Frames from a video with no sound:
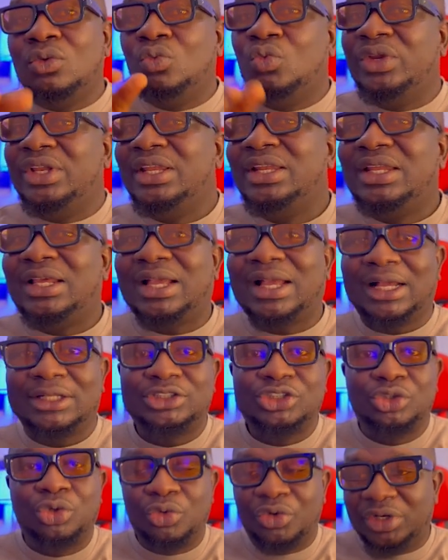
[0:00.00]
within the
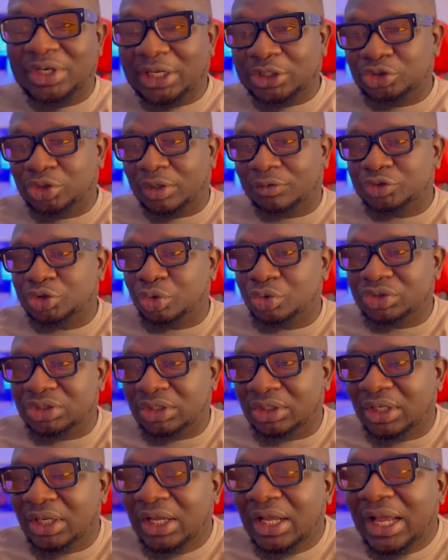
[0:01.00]
category that you have
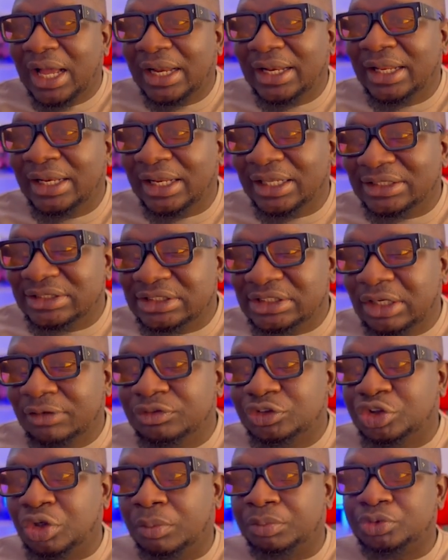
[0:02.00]
chosen. And then there's
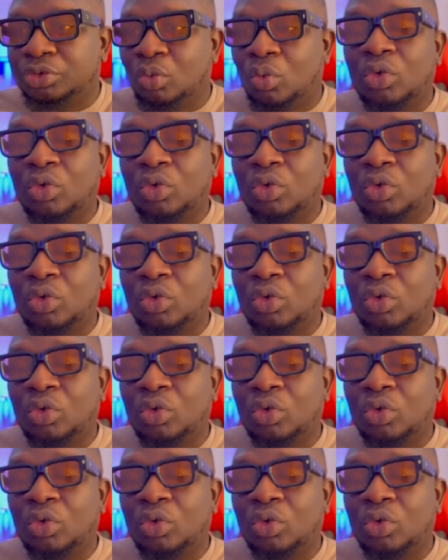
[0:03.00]
save jobs.